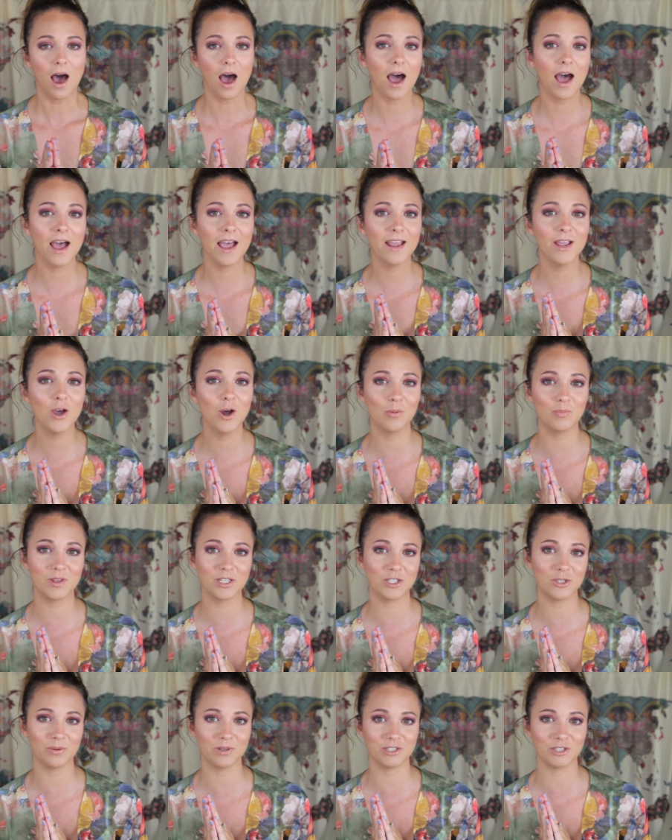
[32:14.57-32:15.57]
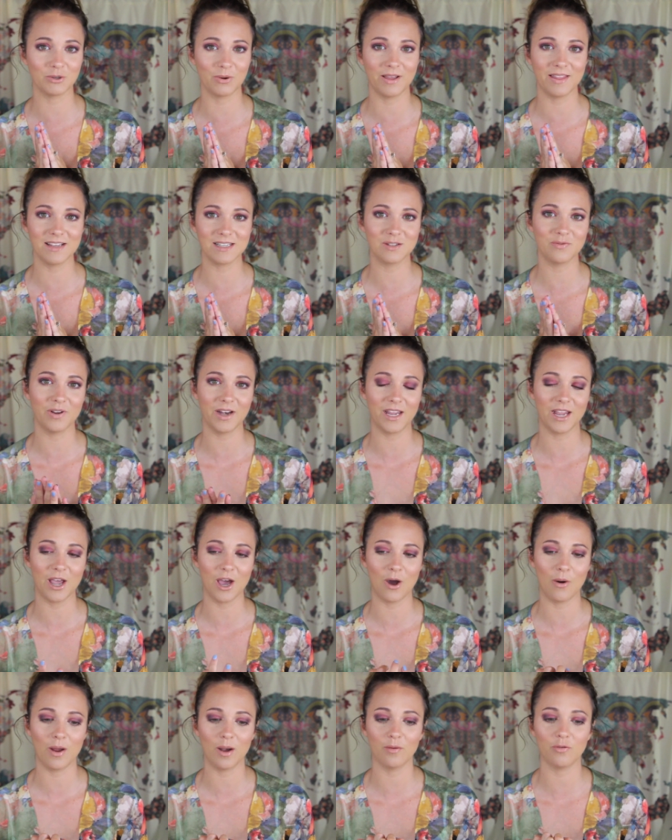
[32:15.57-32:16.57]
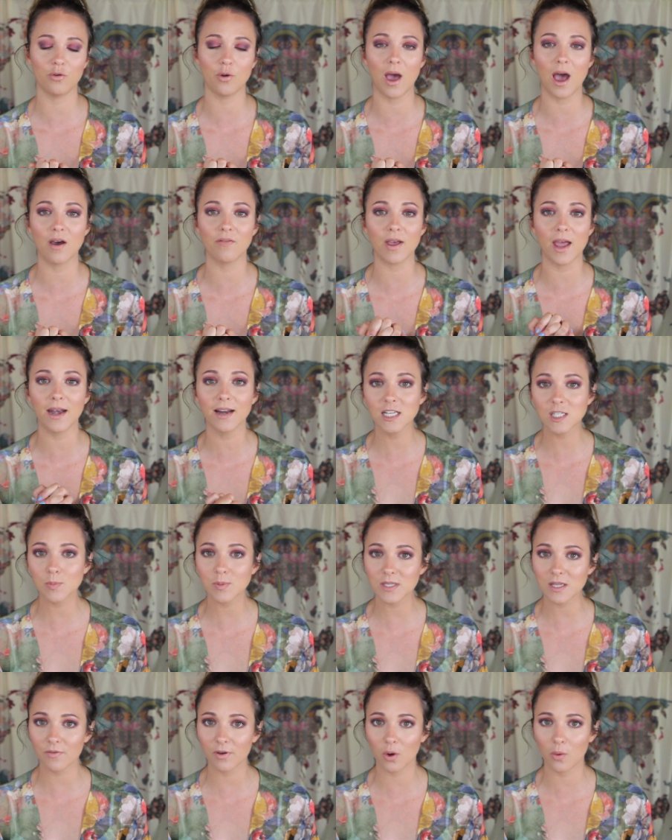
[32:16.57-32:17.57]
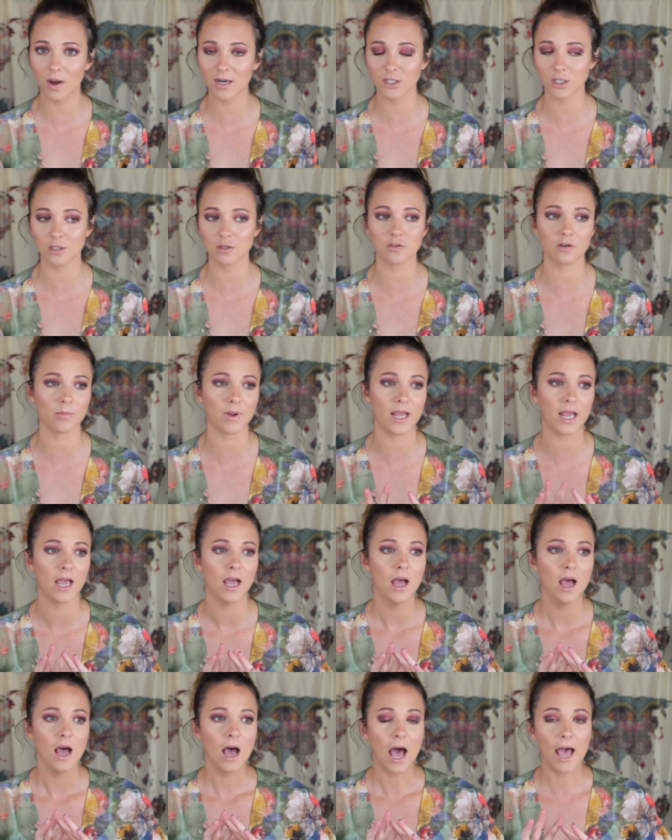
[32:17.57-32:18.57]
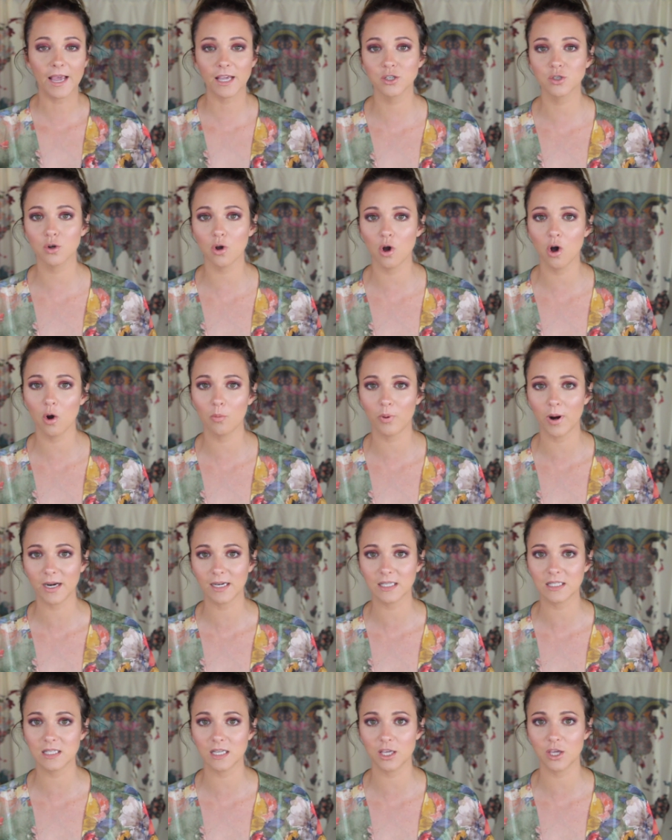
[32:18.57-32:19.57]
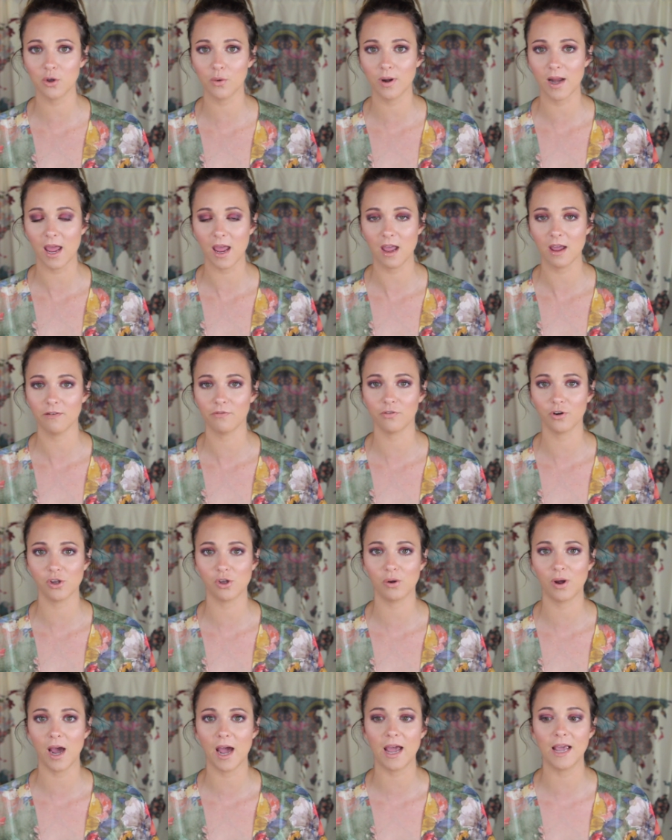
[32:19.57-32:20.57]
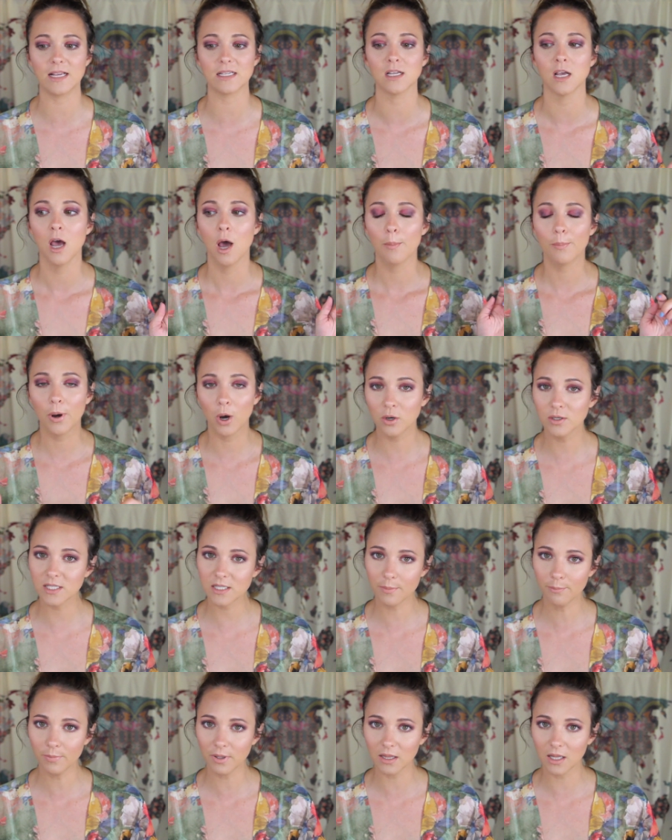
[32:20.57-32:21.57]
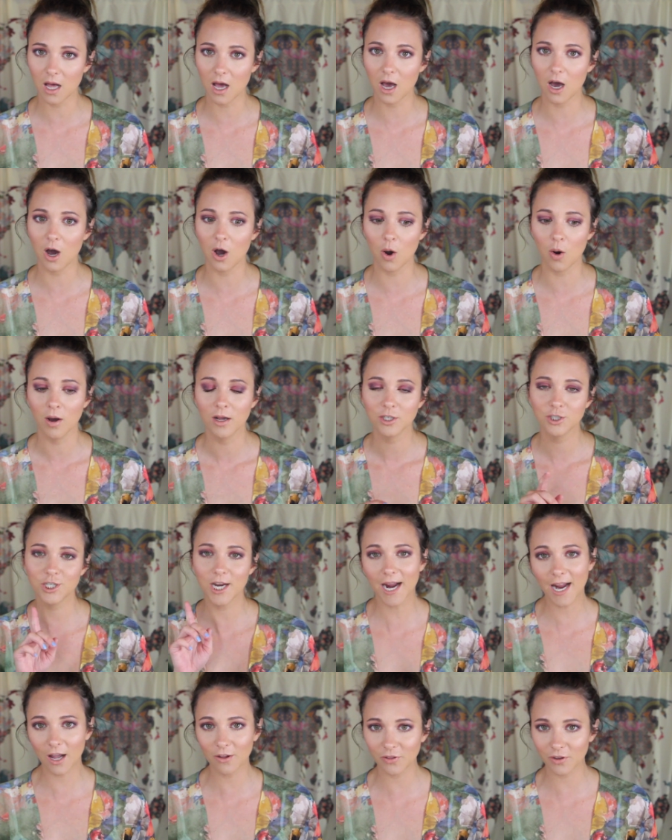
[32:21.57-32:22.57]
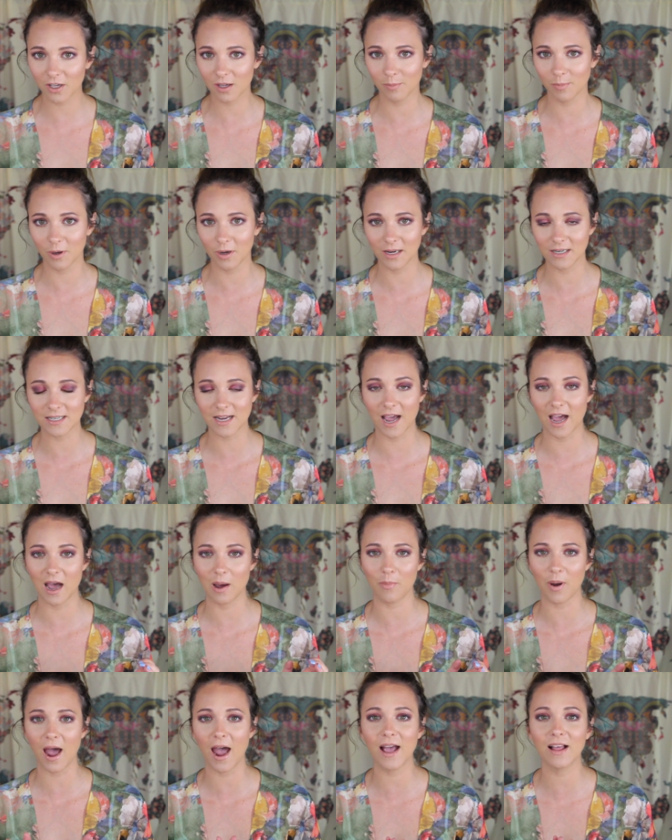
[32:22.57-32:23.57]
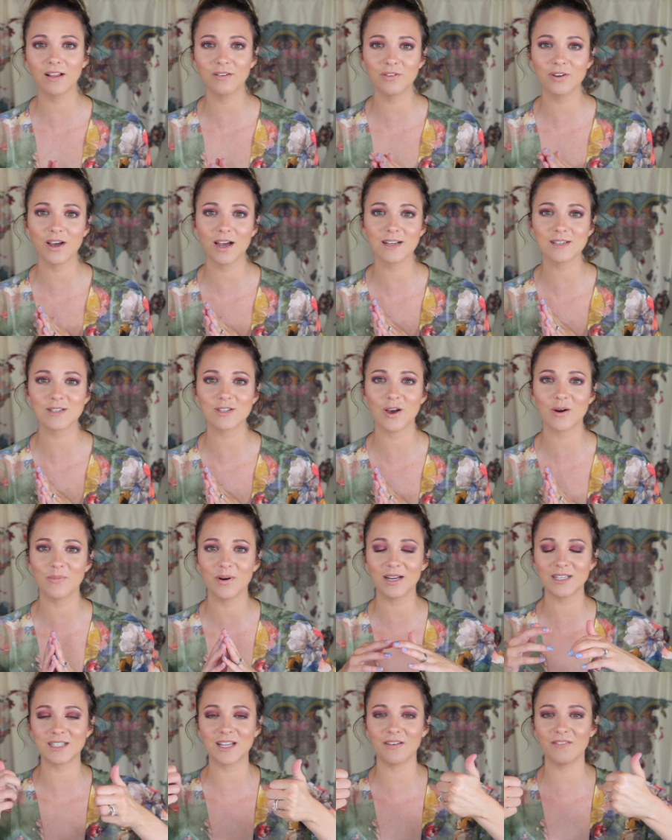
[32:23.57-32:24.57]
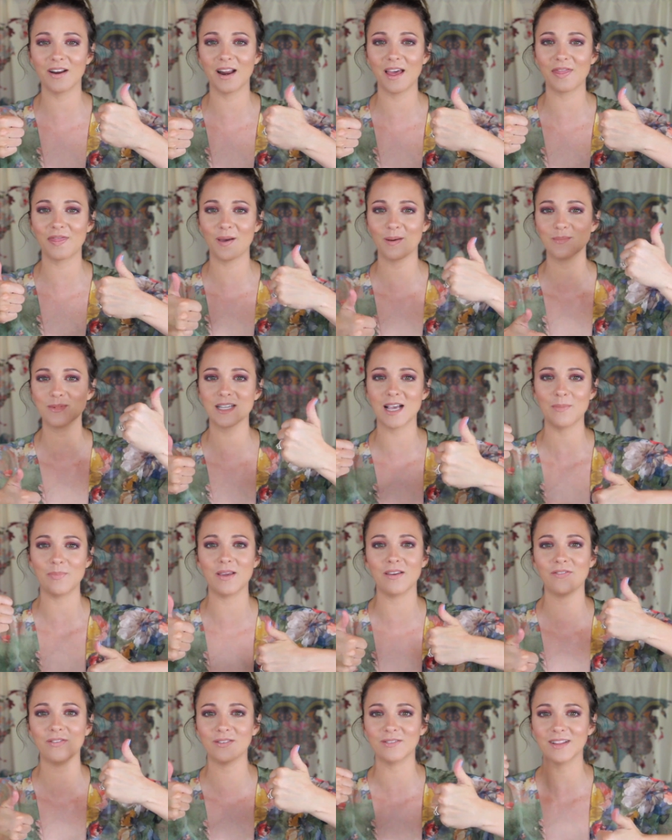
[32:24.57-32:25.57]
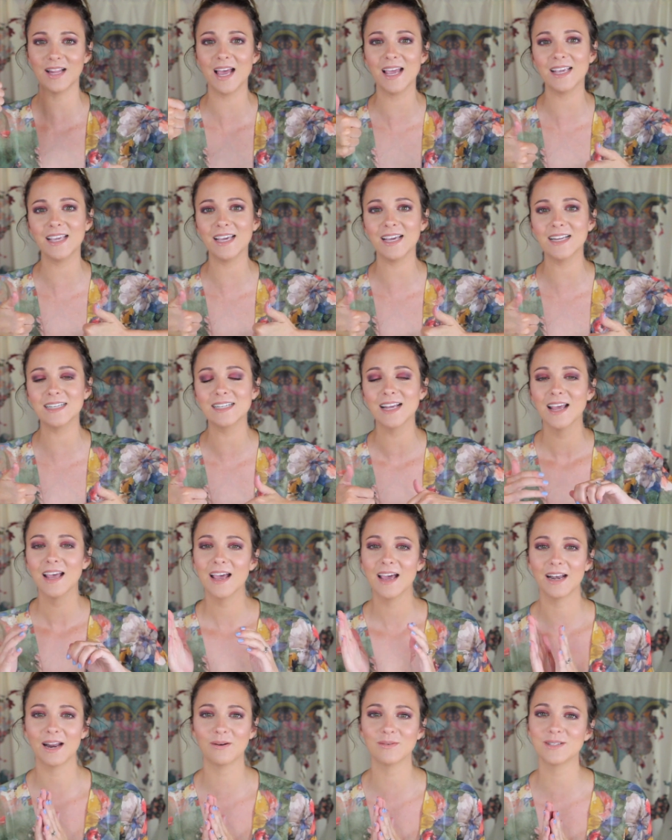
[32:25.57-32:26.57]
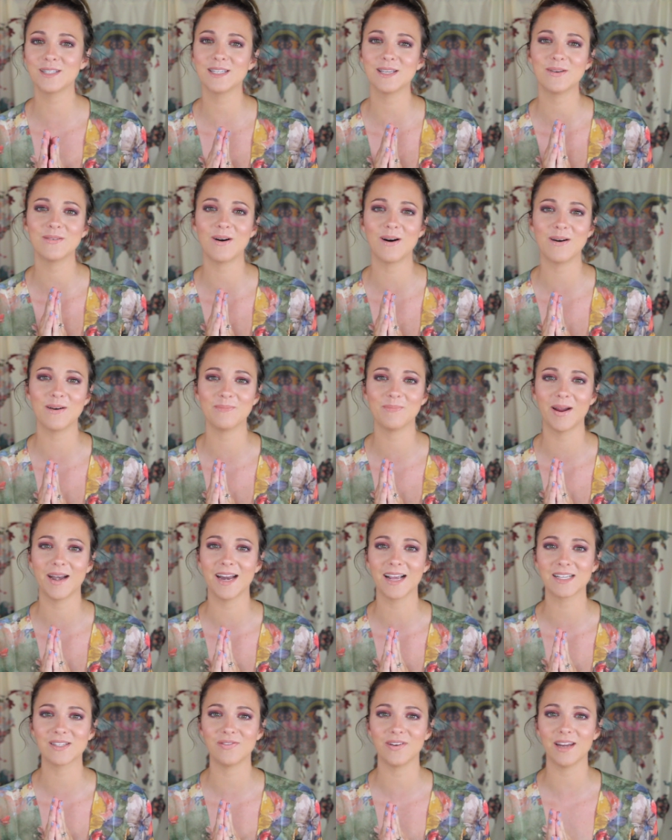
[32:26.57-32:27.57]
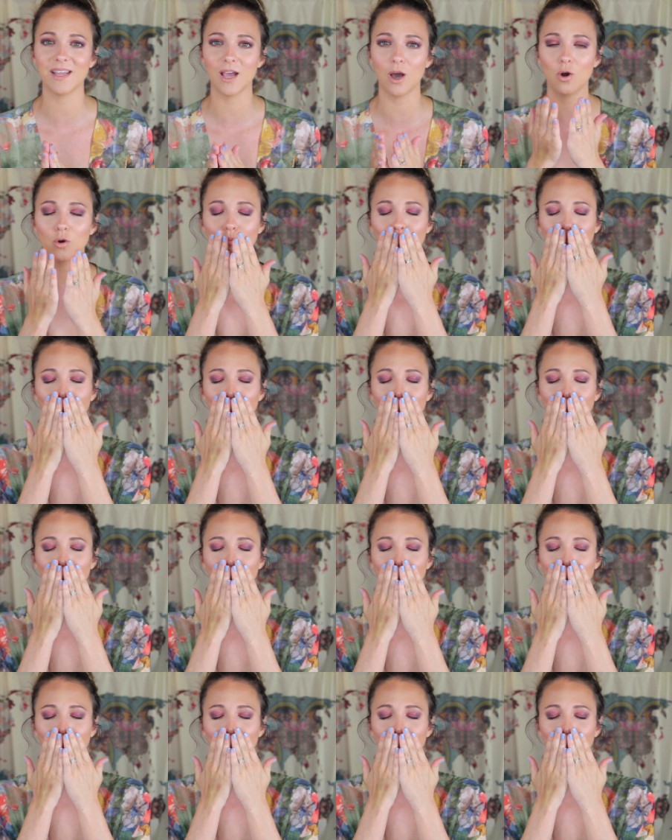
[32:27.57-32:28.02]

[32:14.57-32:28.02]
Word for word: I hope that you enjoy this video, and if you have any specific questions for me, I can do a whole pregnancy Q&A for you guys. Post them below. Check out the community tab. I love you guys so much. Give it a thumbs up if you like it, and I will see you all in my next video.